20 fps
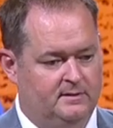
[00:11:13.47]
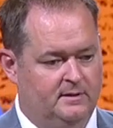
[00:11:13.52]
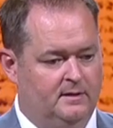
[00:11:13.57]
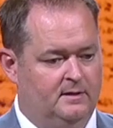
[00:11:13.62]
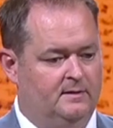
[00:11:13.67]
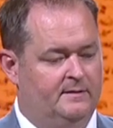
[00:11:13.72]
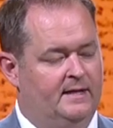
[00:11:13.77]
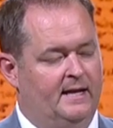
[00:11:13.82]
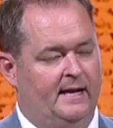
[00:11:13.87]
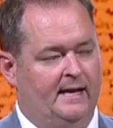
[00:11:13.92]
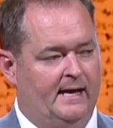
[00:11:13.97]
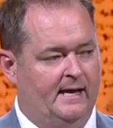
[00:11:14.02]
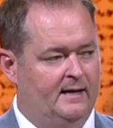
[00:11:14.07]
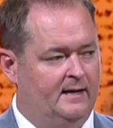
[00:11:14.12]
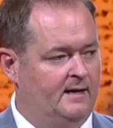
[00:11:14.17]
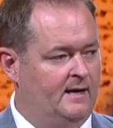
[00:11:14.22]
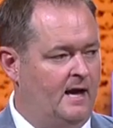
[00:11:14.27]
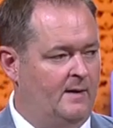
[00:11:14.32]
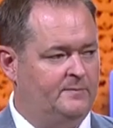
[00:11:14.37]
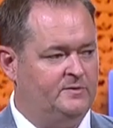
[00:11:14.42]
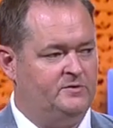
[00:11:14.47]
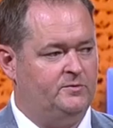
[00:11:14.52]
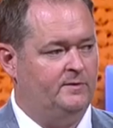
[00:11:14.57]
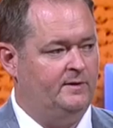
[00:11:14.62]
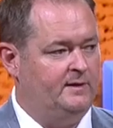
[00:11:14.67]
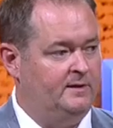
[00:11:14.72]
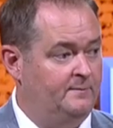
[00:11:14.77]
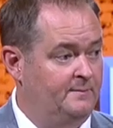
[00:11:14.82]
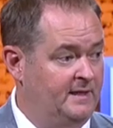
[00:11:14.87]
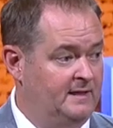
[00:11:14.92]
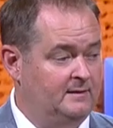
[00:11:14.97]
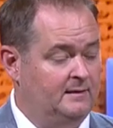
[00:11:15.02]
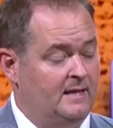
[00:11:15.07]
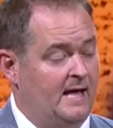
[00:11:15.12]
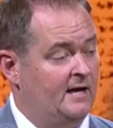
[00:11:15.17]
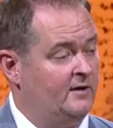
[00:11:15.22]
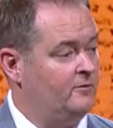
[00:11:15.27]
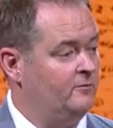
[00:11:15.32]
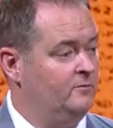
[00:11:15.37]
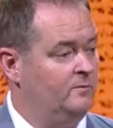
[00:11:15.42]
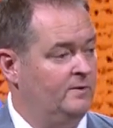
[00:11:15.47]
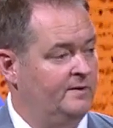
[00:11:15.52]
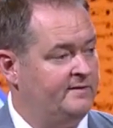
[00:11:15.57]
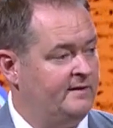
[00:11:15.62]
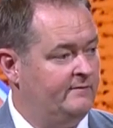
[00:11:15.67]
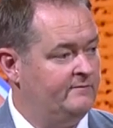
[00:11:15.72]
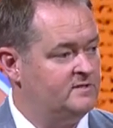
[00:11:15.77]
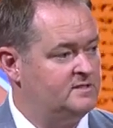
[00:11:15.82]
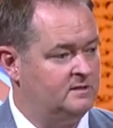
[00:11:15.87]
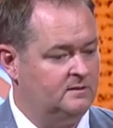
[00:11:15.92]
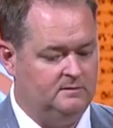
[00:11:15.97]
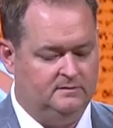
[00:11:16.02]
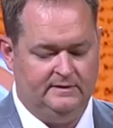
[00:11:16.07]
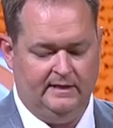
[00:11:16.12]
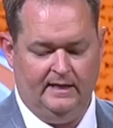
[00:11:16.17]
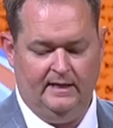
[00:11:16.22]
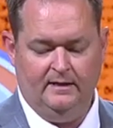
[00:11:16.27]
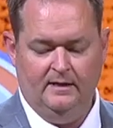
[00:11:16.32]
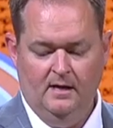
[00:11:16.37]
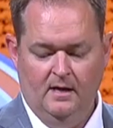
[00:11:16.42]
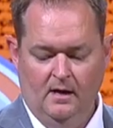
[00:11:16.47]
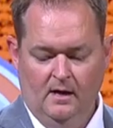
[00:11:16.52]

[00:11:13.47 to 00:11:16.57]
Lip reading: that I got an opportunity to be in the locker room with every single day.